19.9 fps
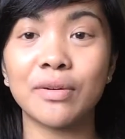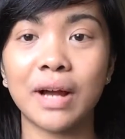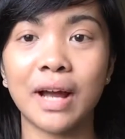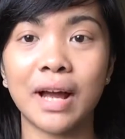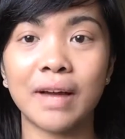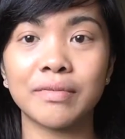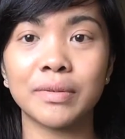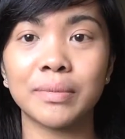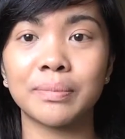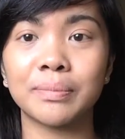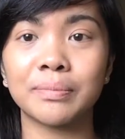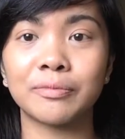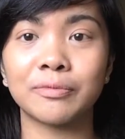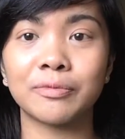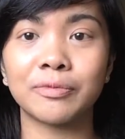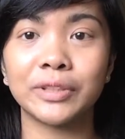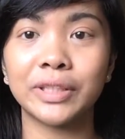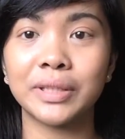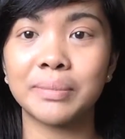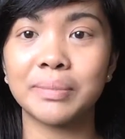I haven't
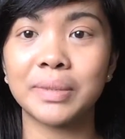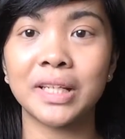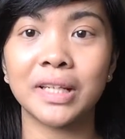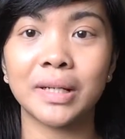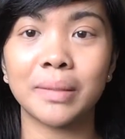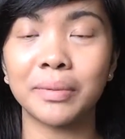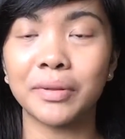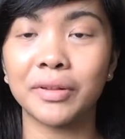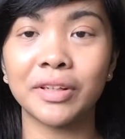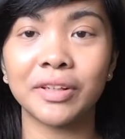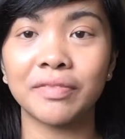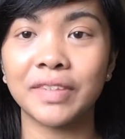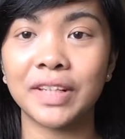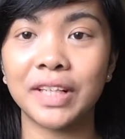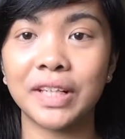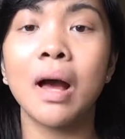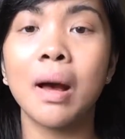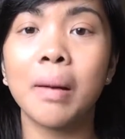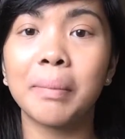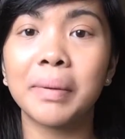really been uploading
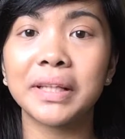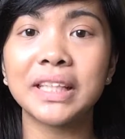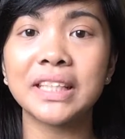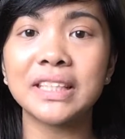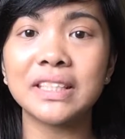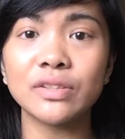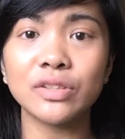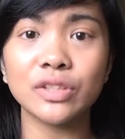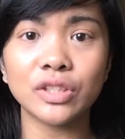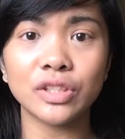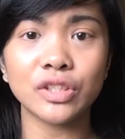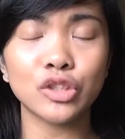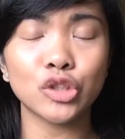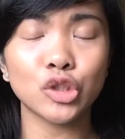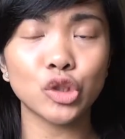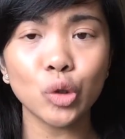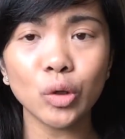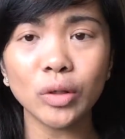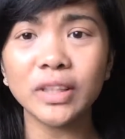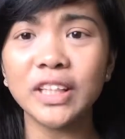video, but this is just a
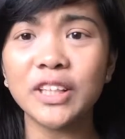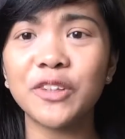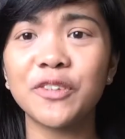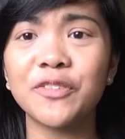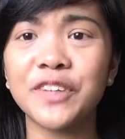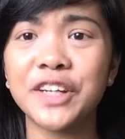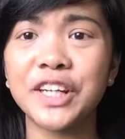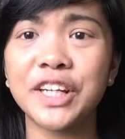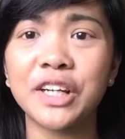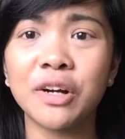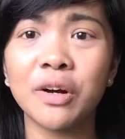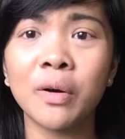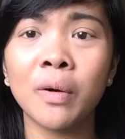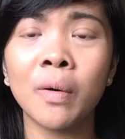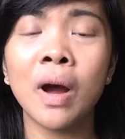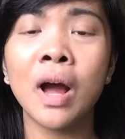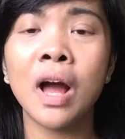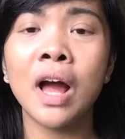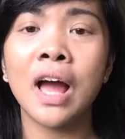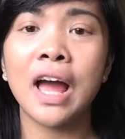short little
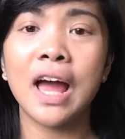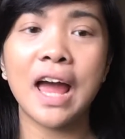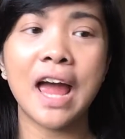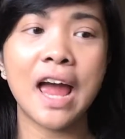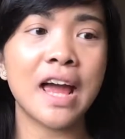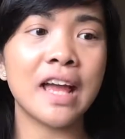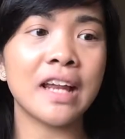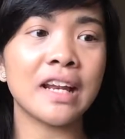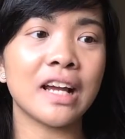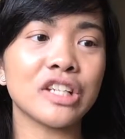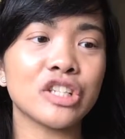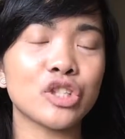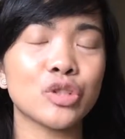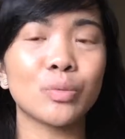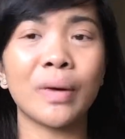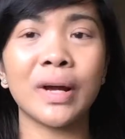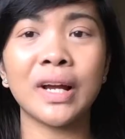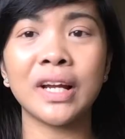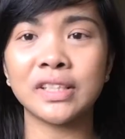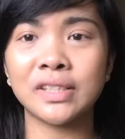video, and I
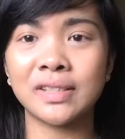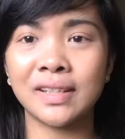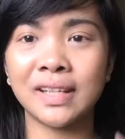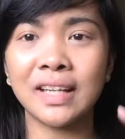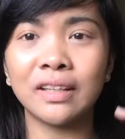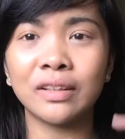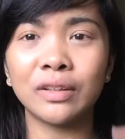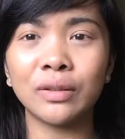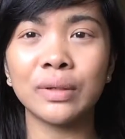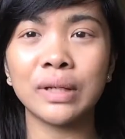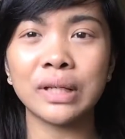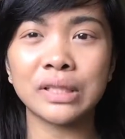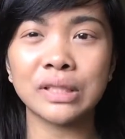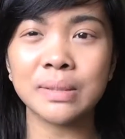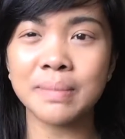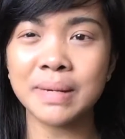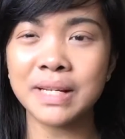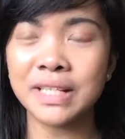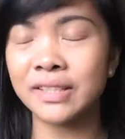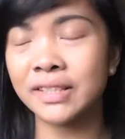just wanted to include it
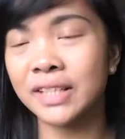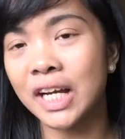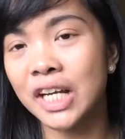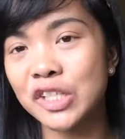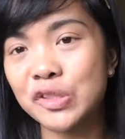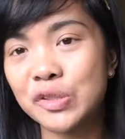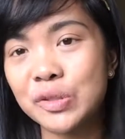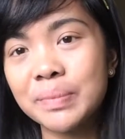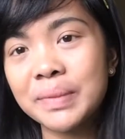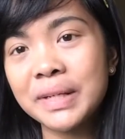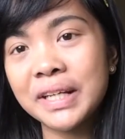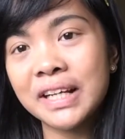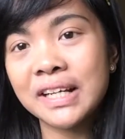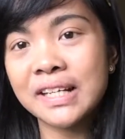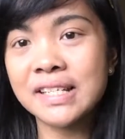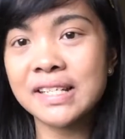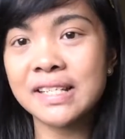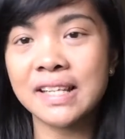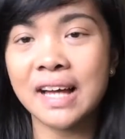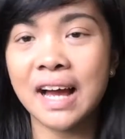to my schedule
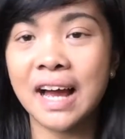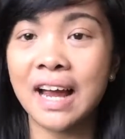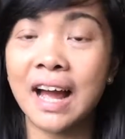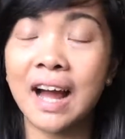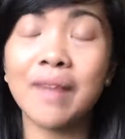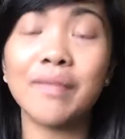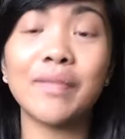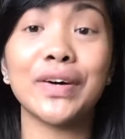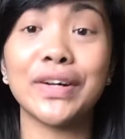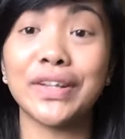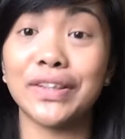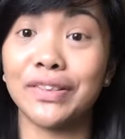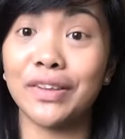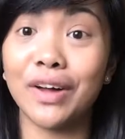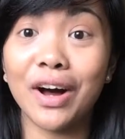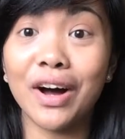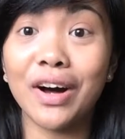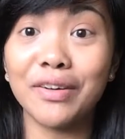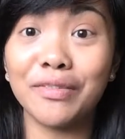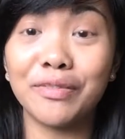because I have a
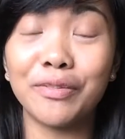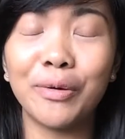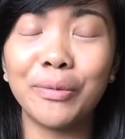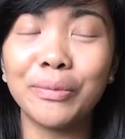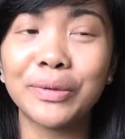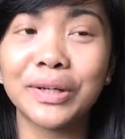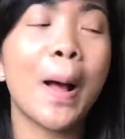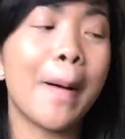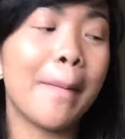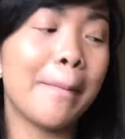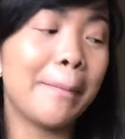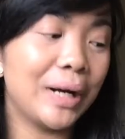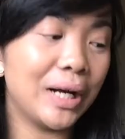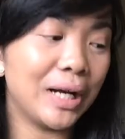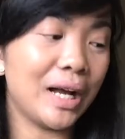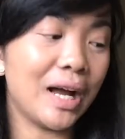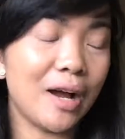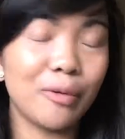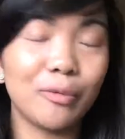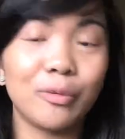lot of homework,
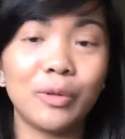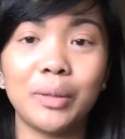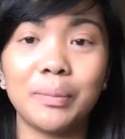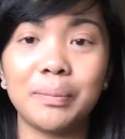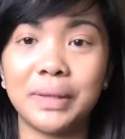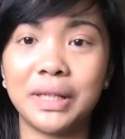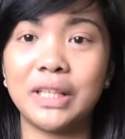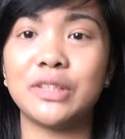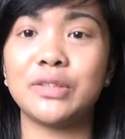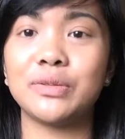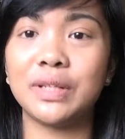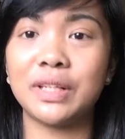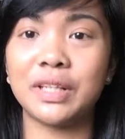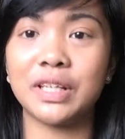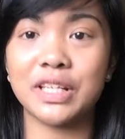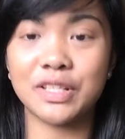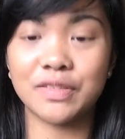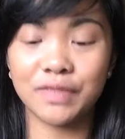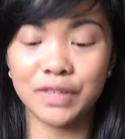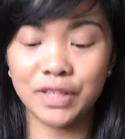but I will be doing
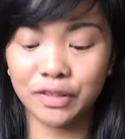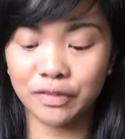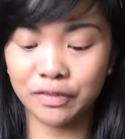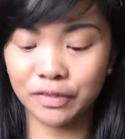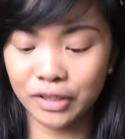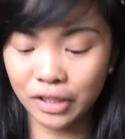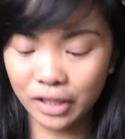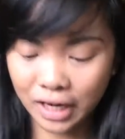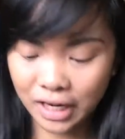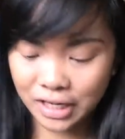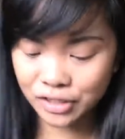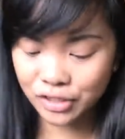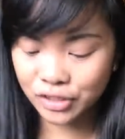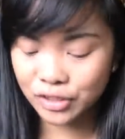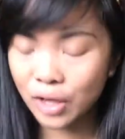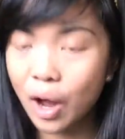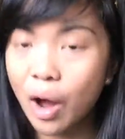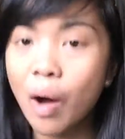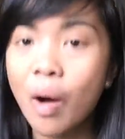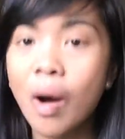this video for you guys.
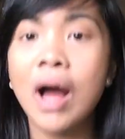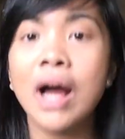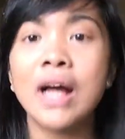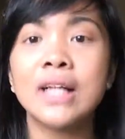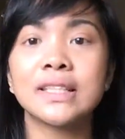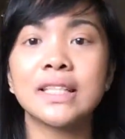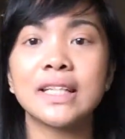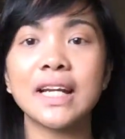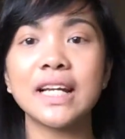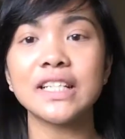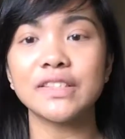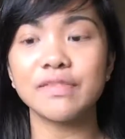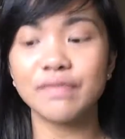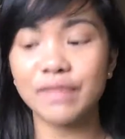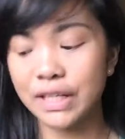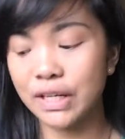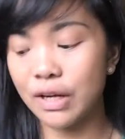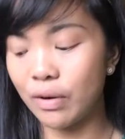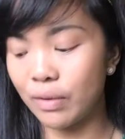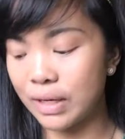So today's
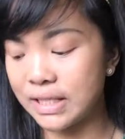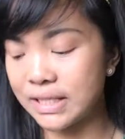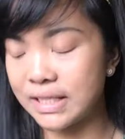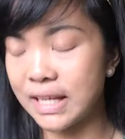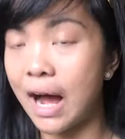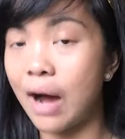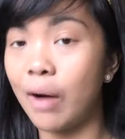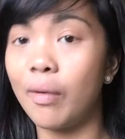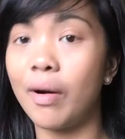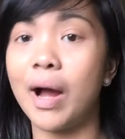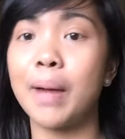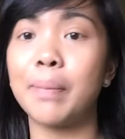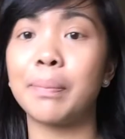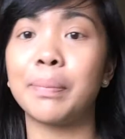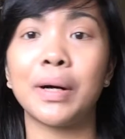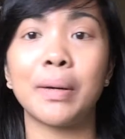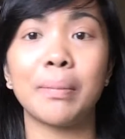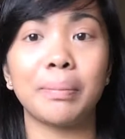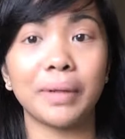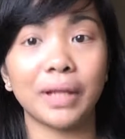video is how I
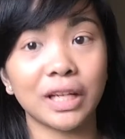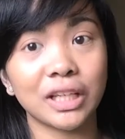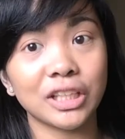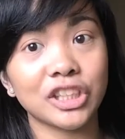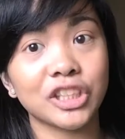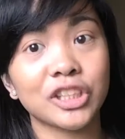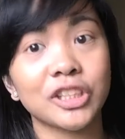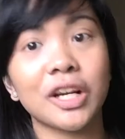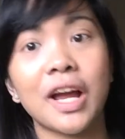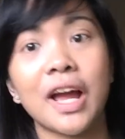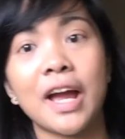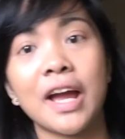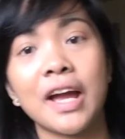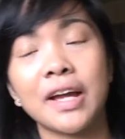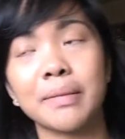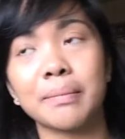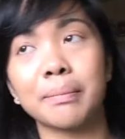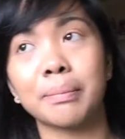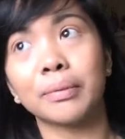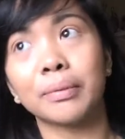put blush and